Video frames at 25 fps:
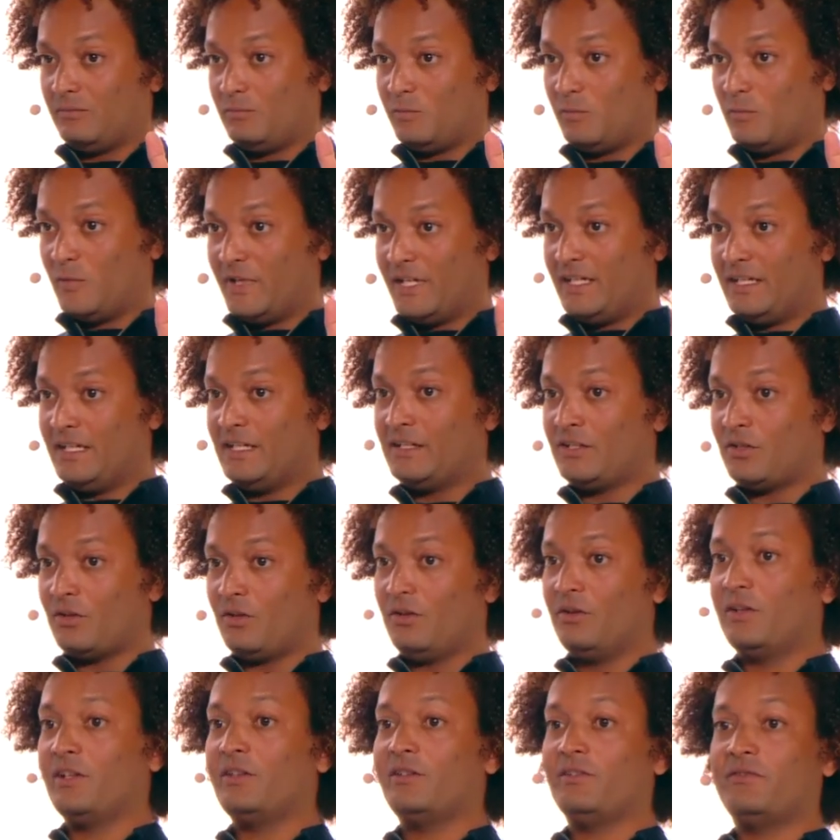we need to
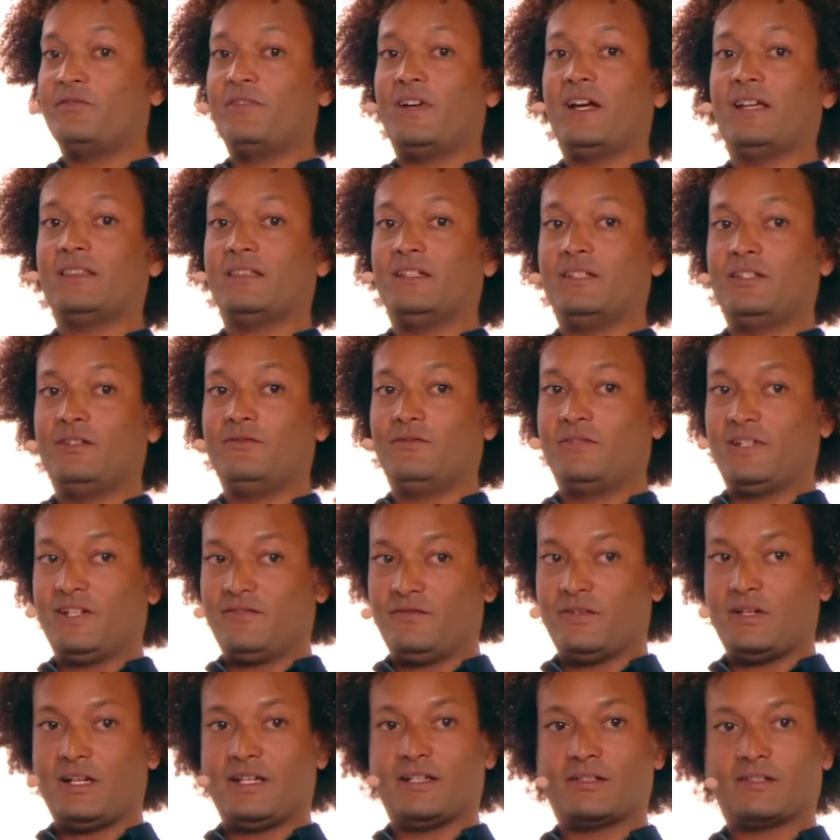honor the fact that you've
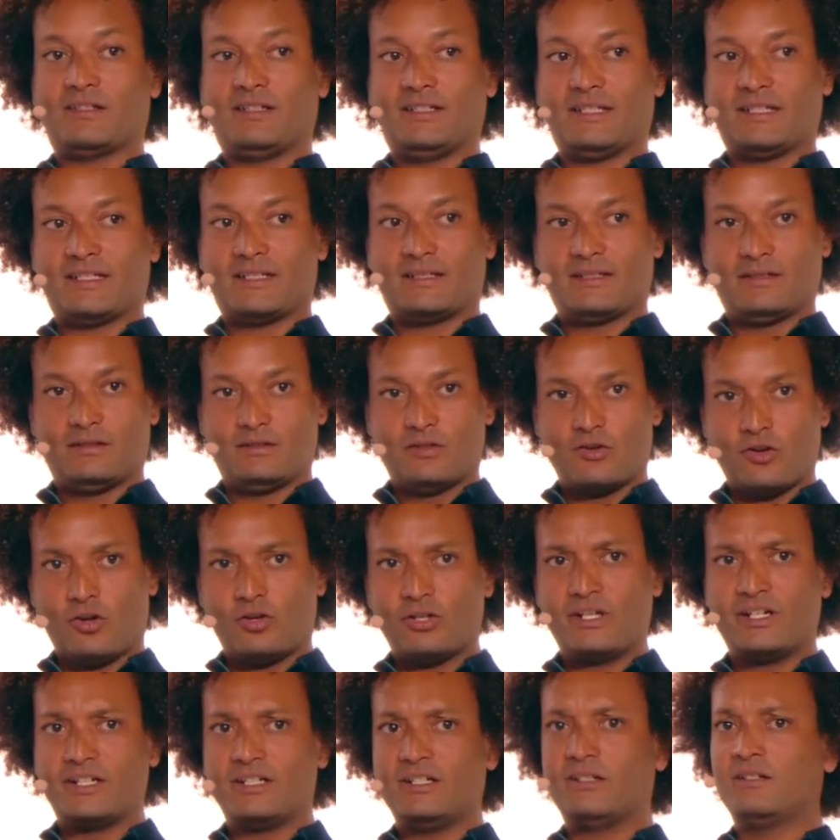given us this
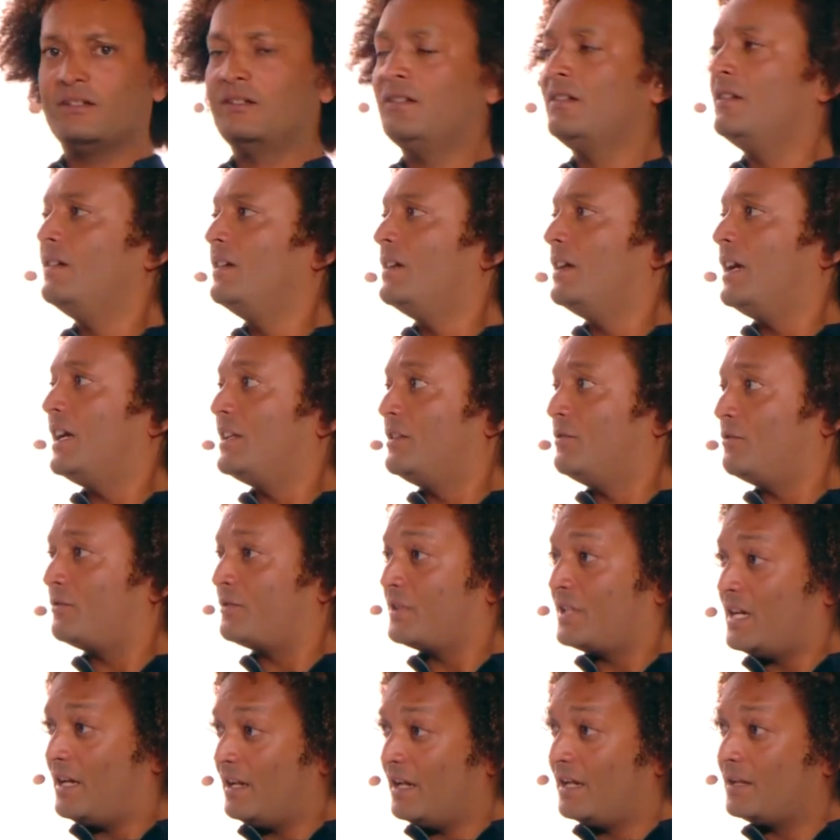knowledge and your
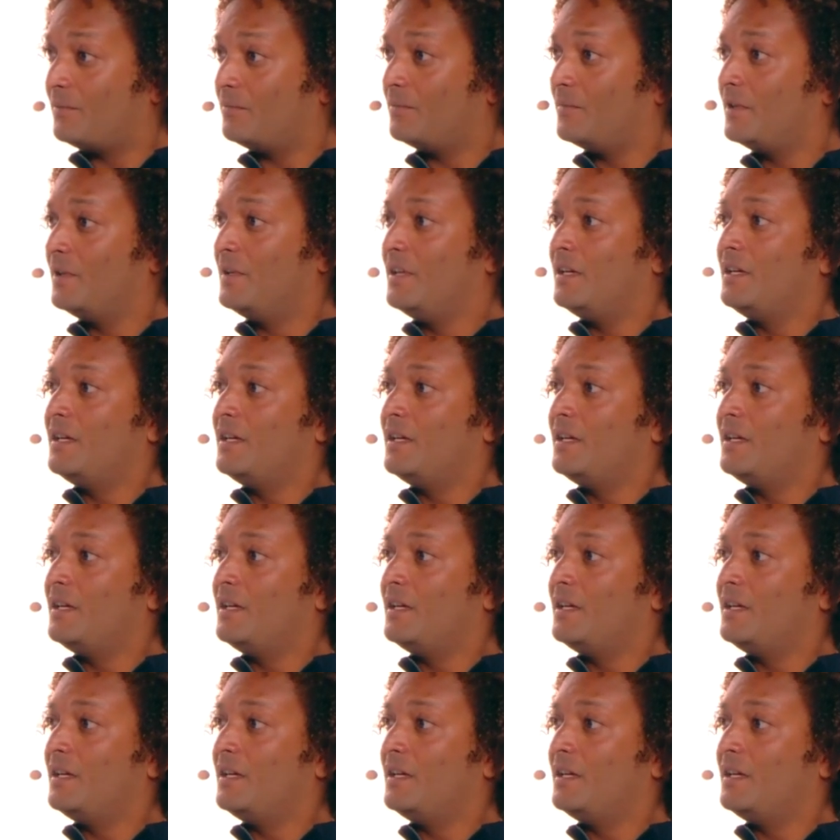time,